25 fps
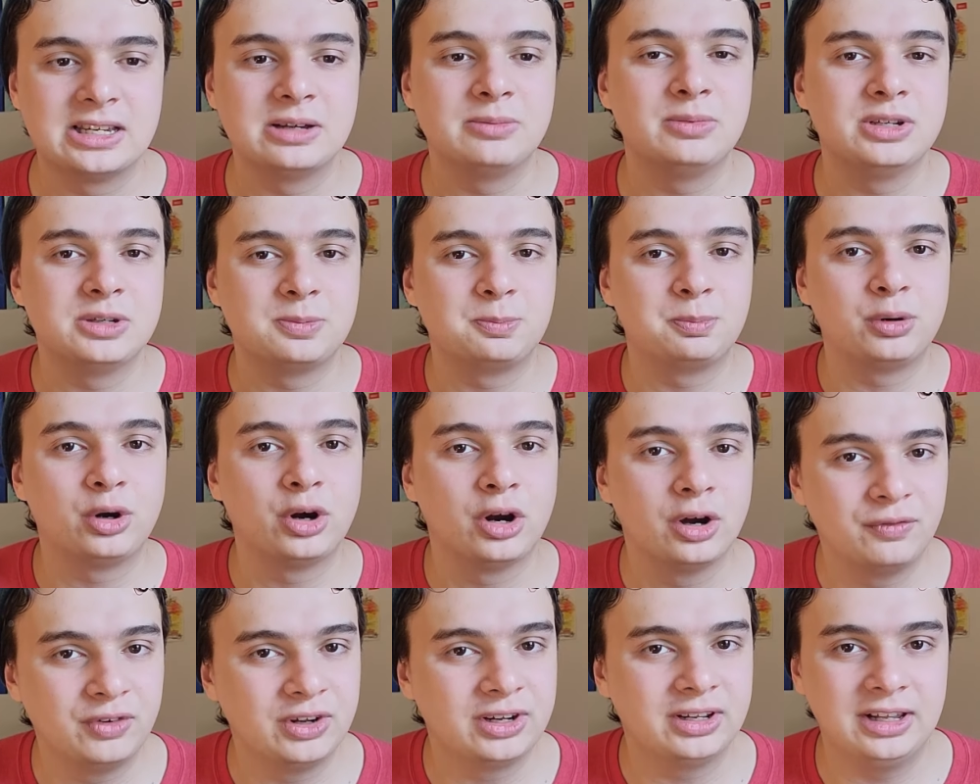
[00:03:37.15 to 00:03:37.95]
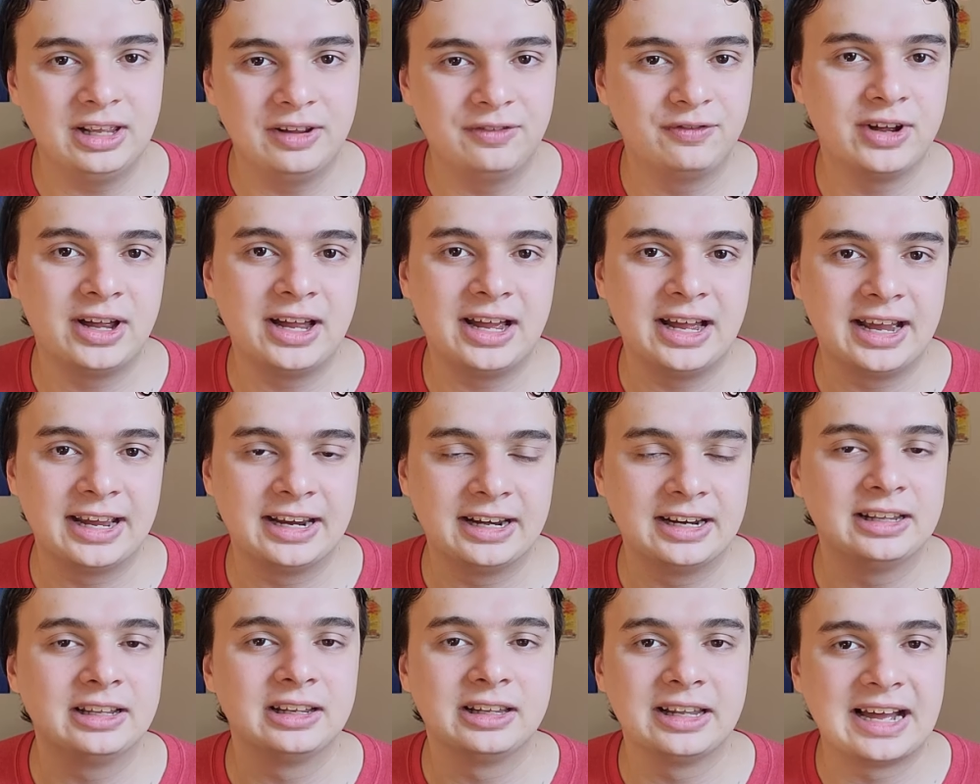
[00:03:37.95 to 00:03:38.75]
It was perfectly fine
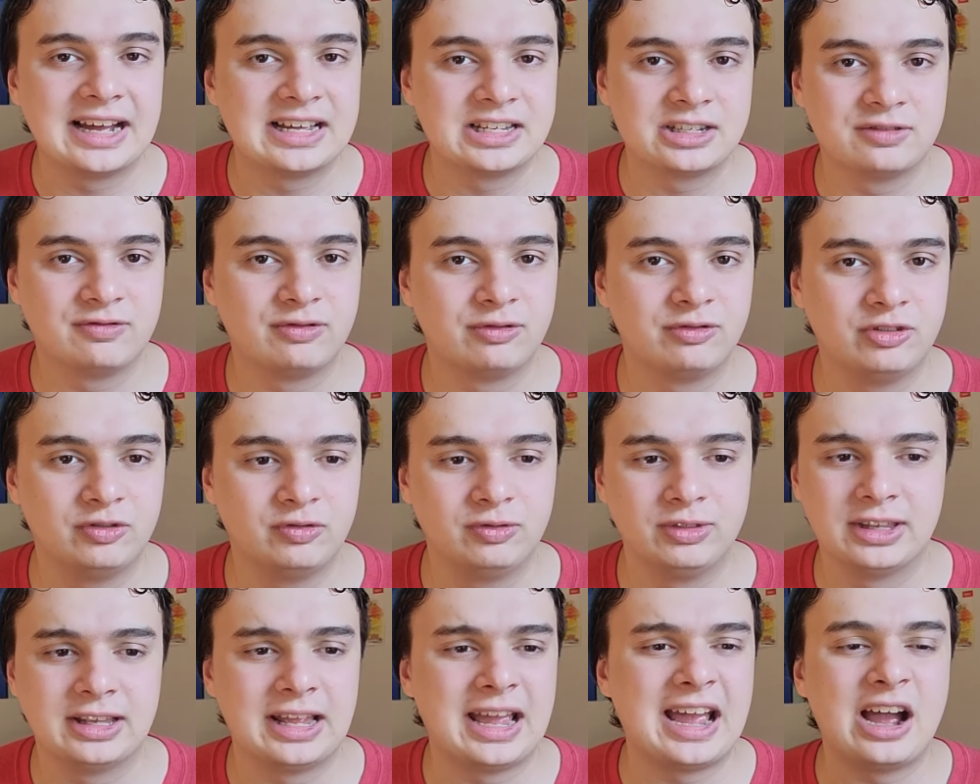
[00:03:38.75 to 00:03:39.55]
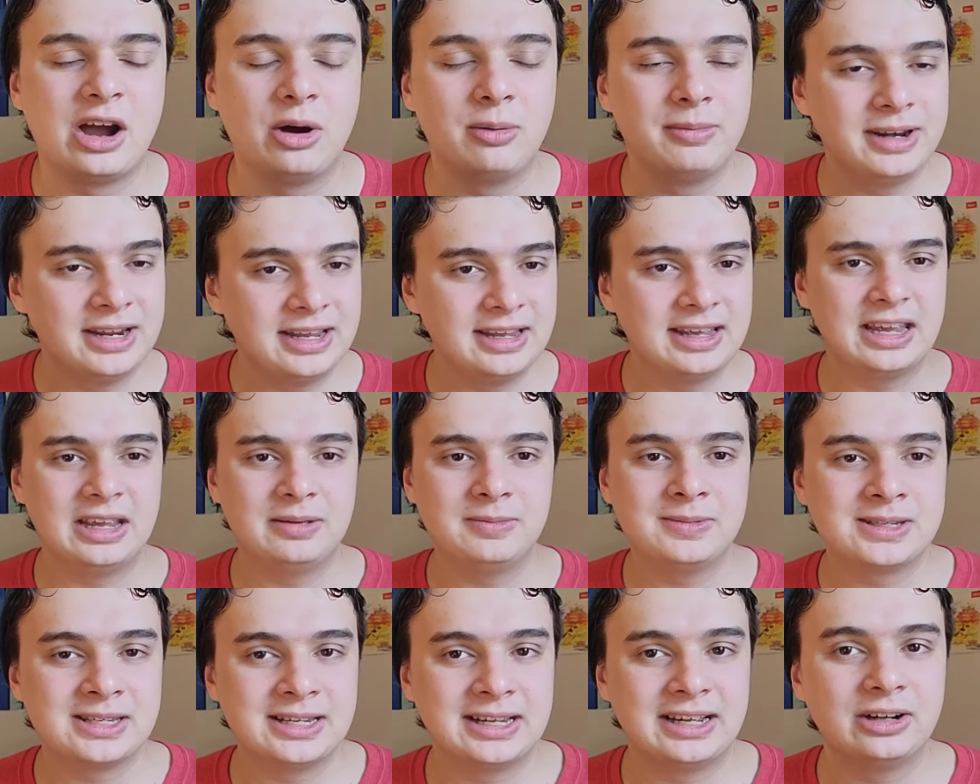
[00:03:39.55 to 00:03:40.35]
in the last how many
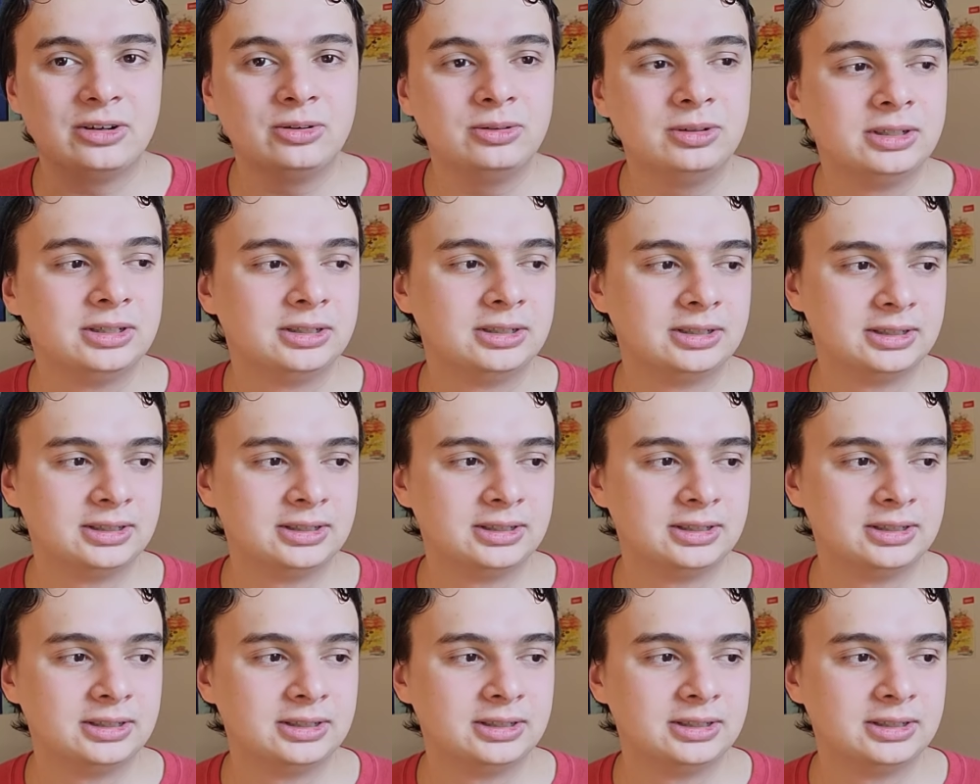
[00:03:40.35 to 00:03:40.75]
games now?